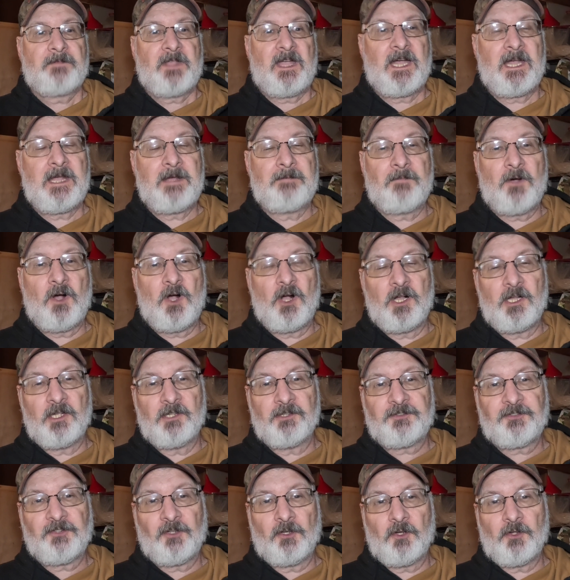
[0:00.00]
I am
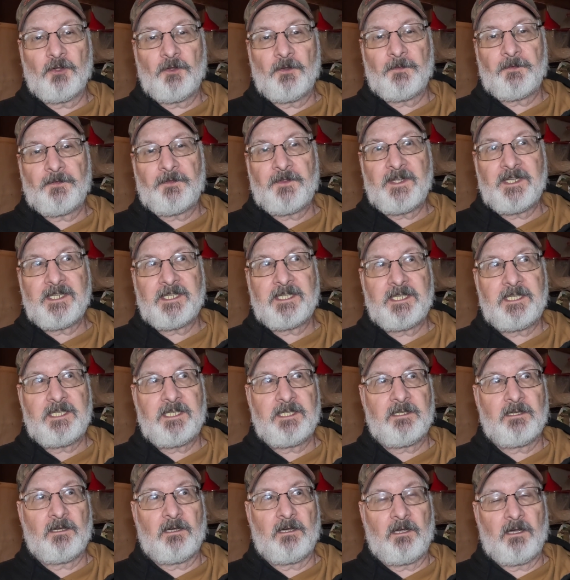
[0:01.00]
also
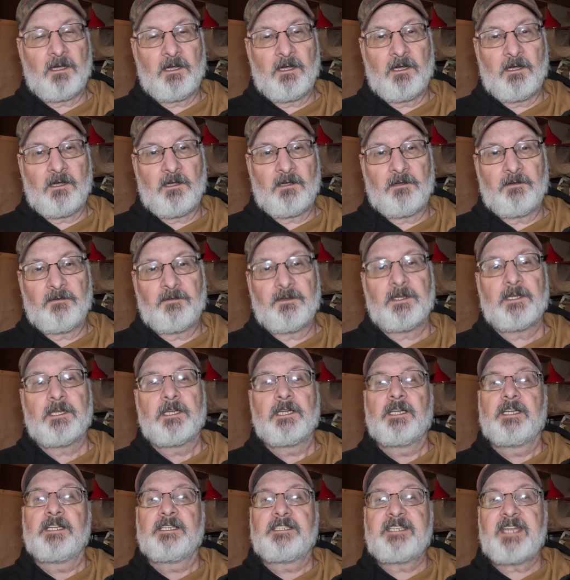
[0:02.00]
thinking of
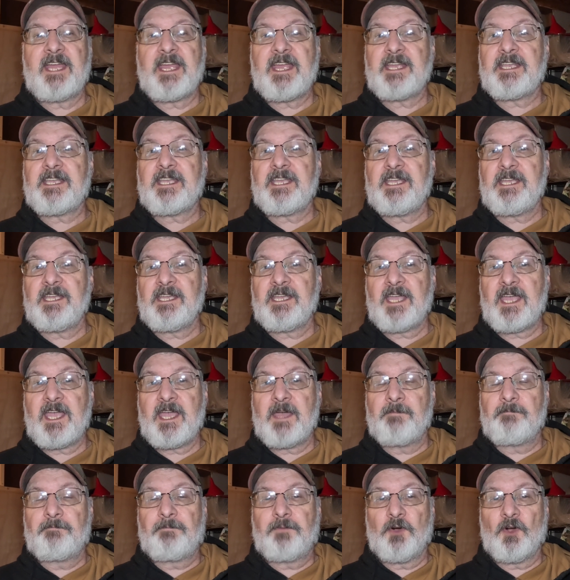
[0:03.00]
taking
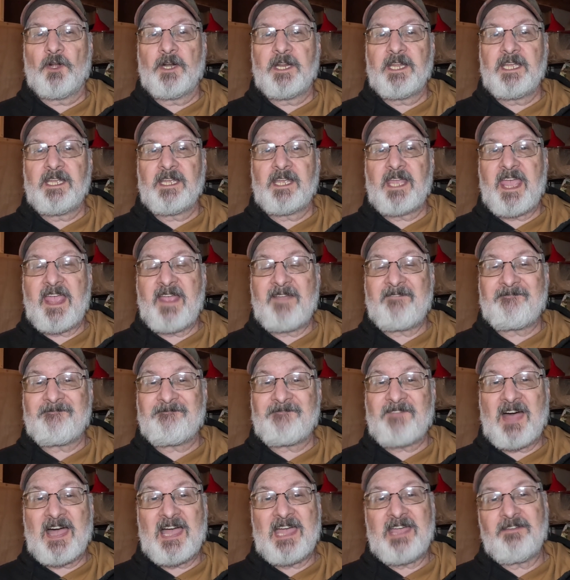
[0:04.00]
and putting a
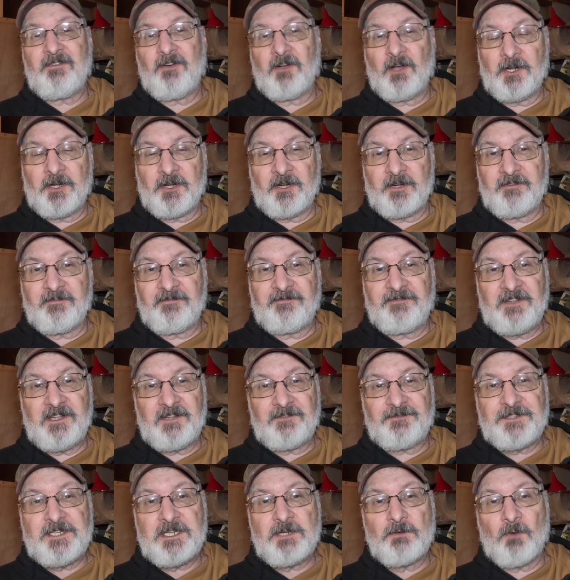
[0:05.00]

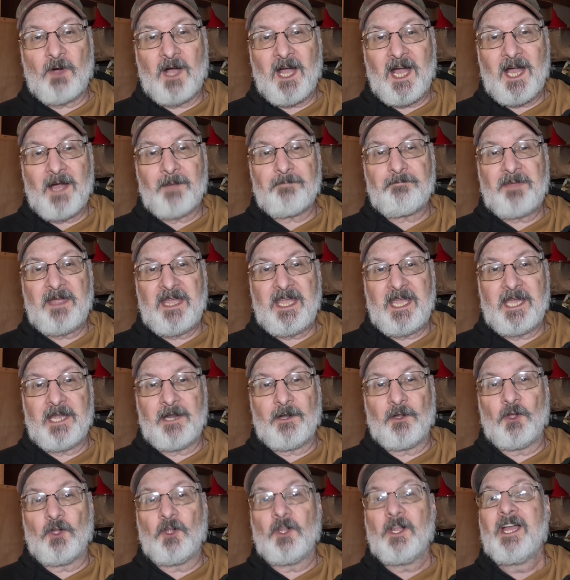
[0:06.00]
550 watt
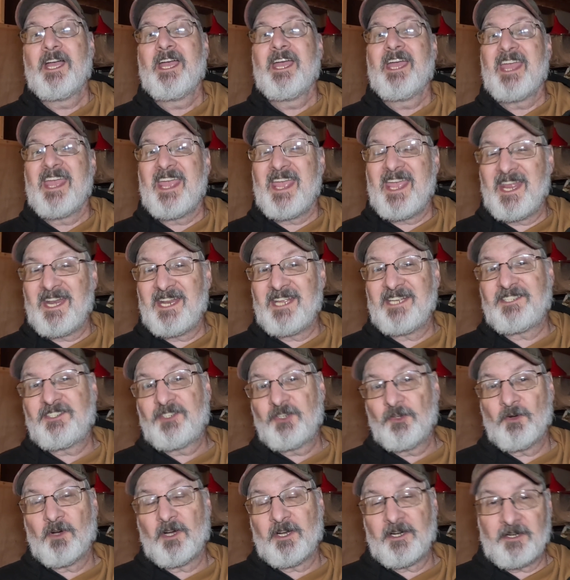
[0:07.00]
panel and a
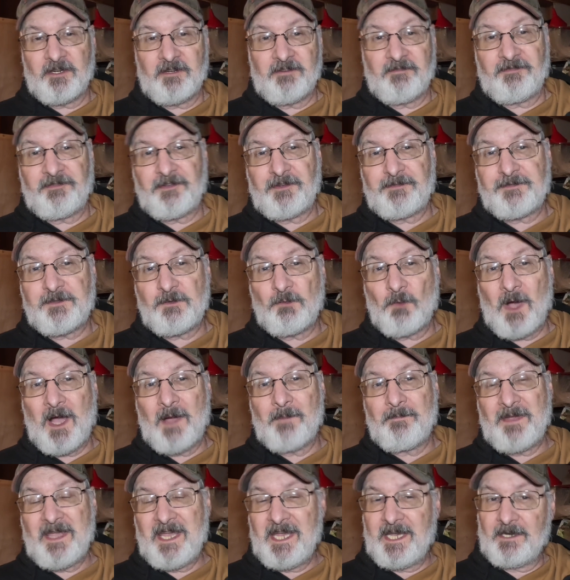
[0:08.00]
250
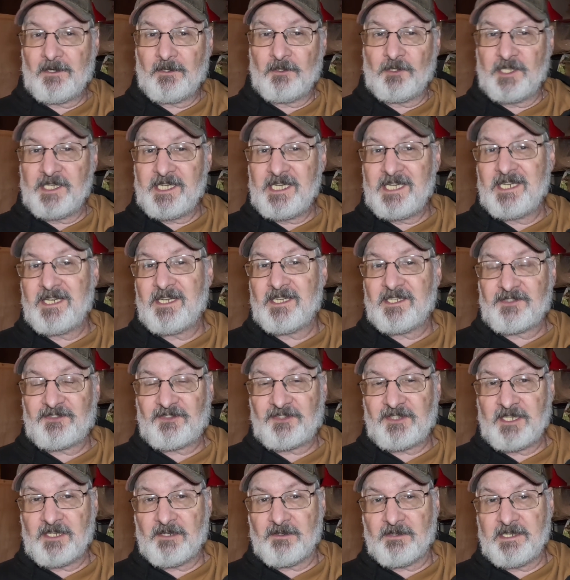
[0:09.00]
watt panel in a
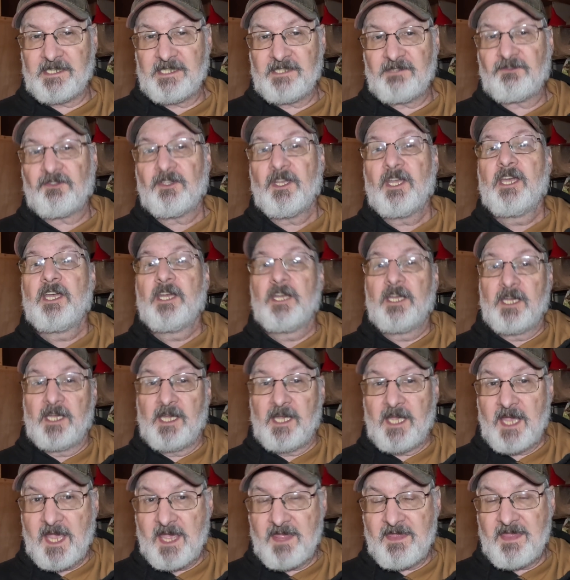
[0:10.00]
series
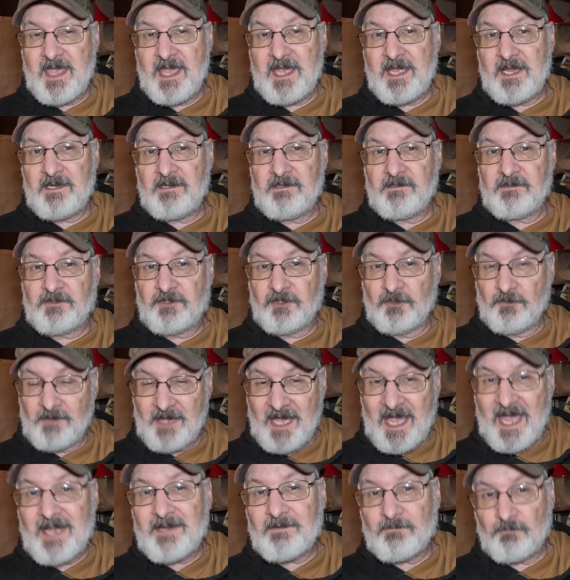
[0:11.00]
and then do
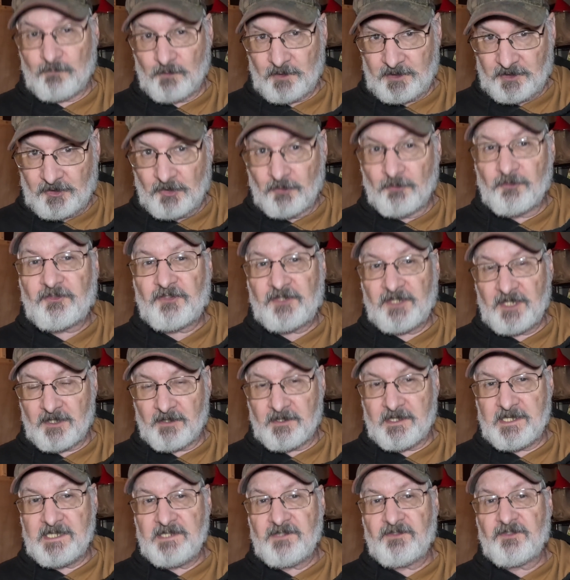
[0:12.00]
that with two
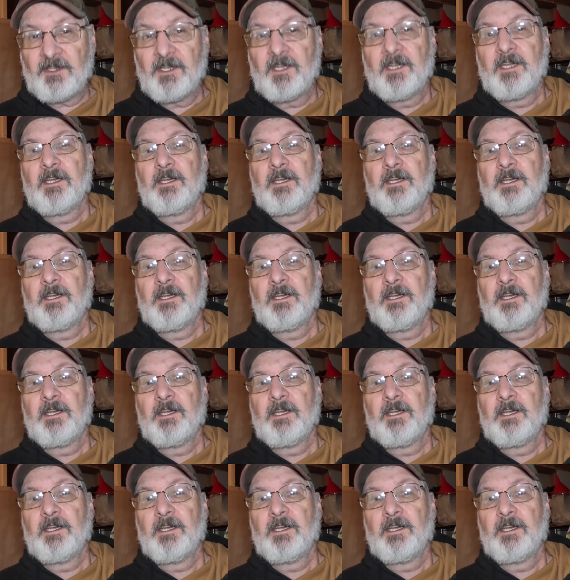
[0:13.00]
series.